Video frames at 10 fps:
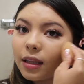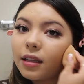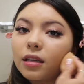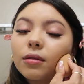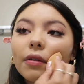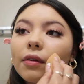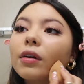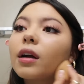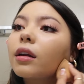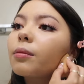Like that's my
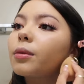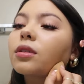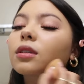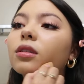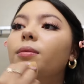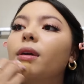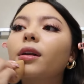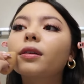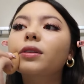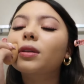favorite kind of music to be
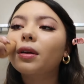honest.